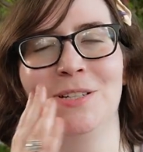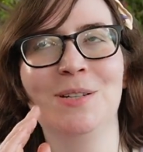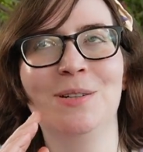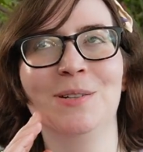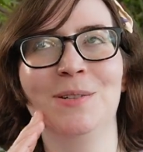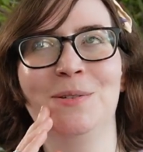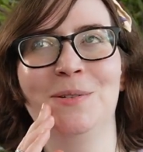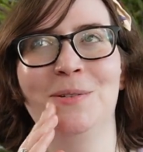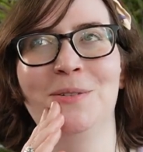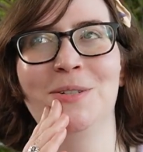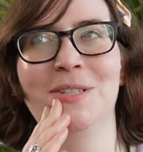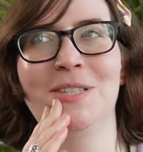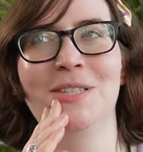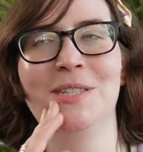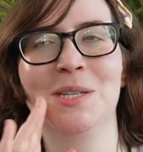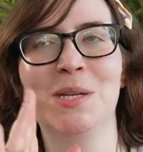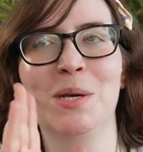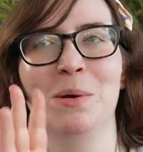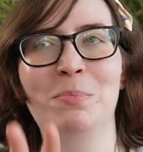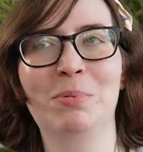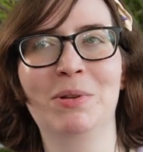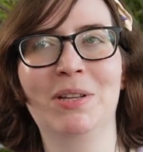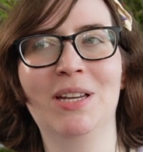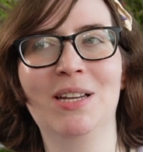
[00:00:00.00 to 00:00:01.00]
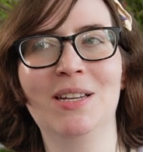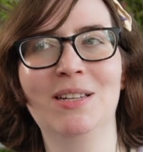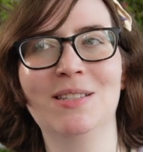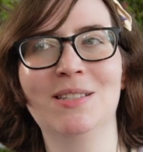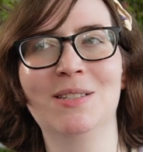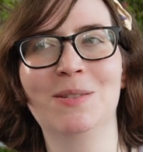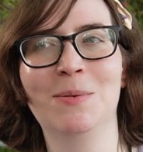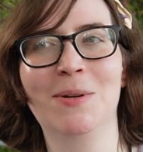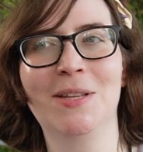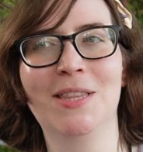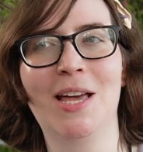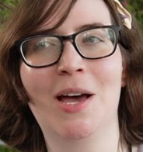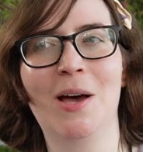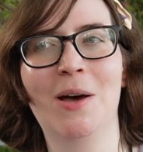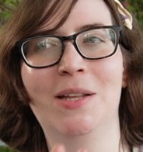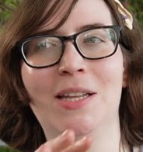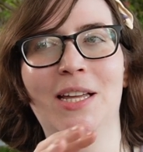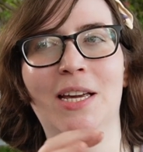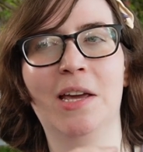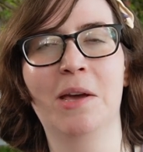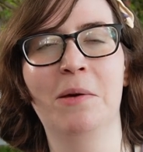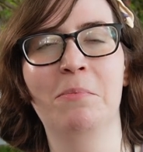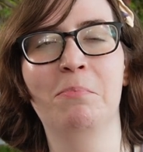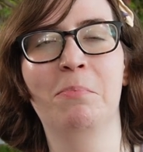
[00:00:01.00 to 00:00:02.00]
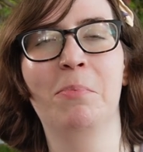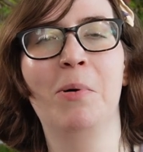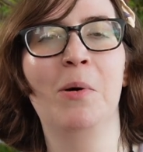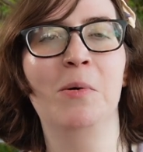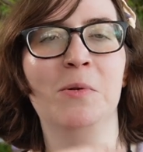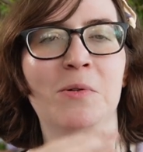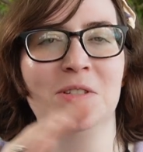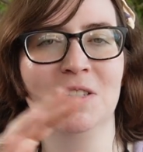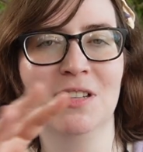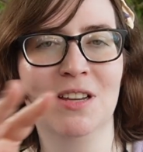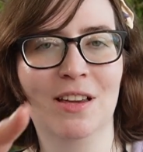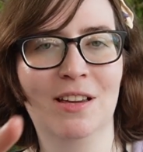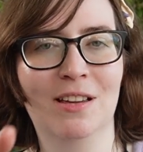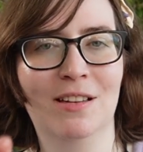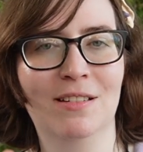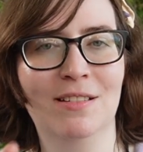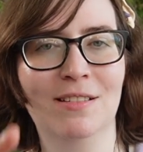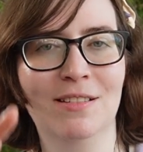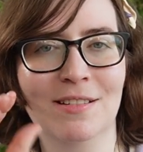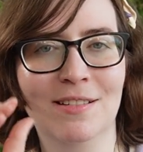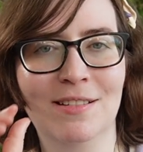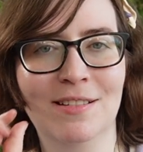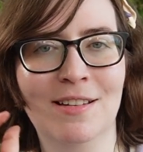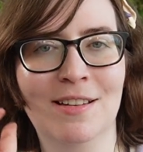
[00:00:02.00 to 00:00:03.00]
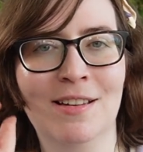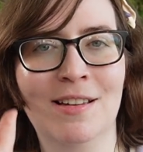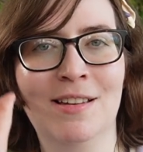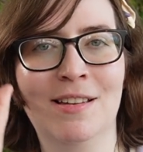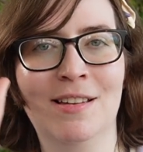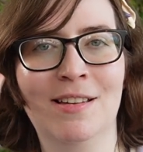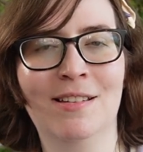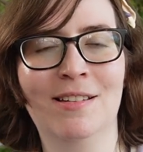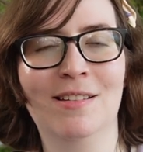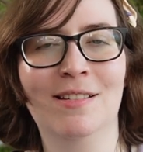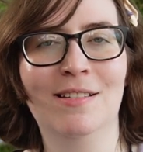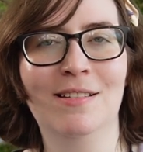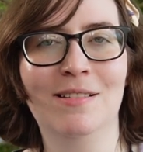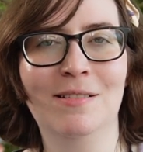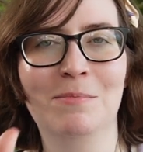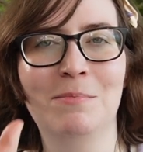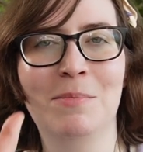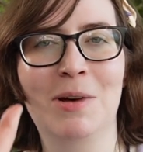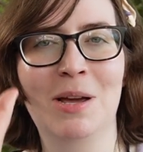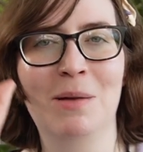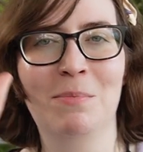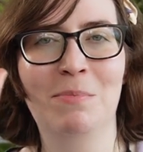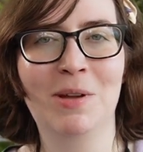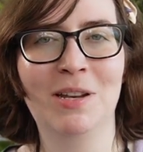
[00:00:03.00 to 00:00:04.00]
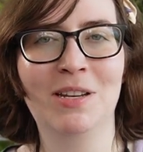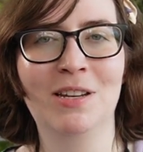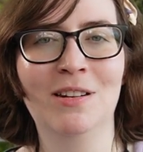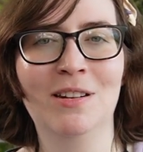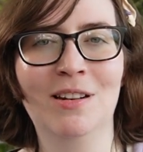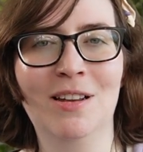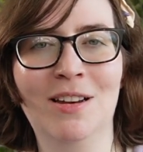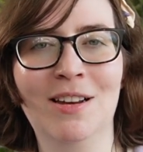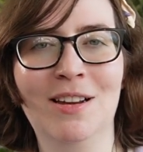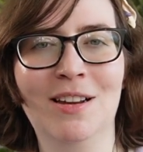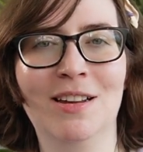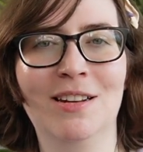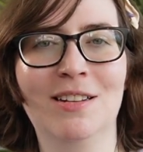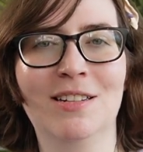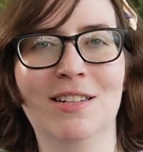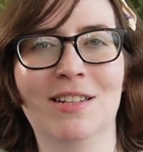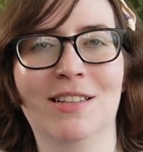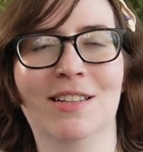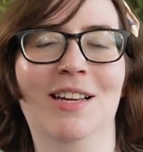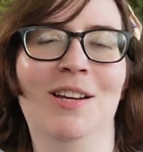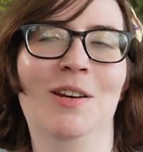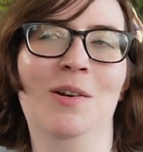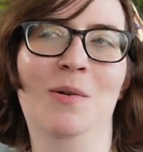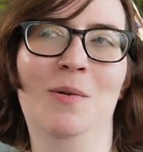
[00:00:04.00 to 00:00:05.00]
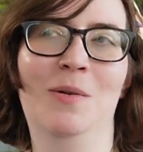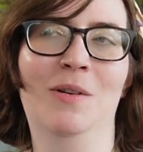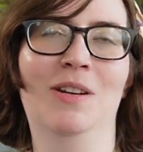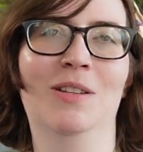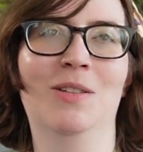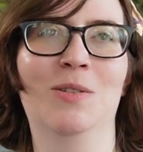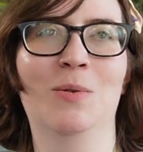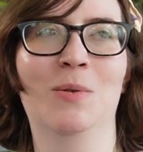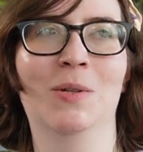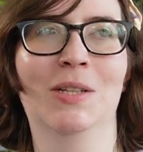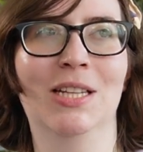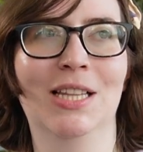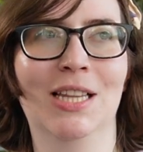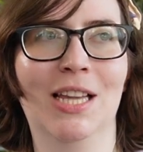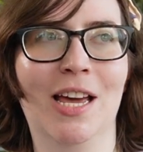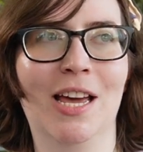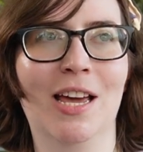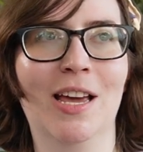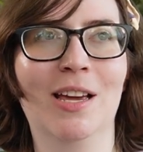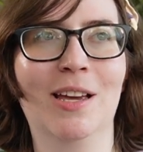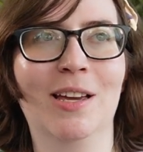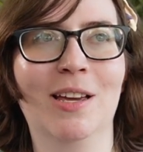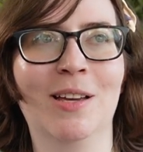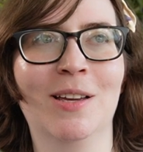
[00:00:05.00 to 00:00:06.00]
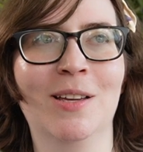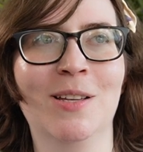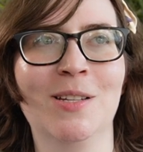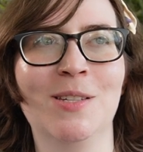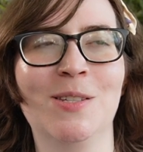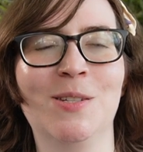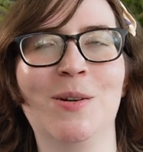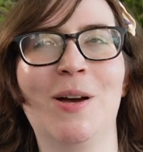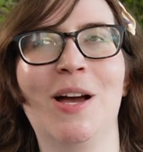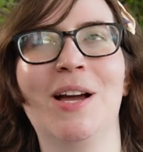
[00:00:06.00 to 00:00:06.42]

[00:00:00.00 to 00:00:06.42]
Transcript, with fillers: to see a place without like imposing my opinion on it until I know what it's really like. So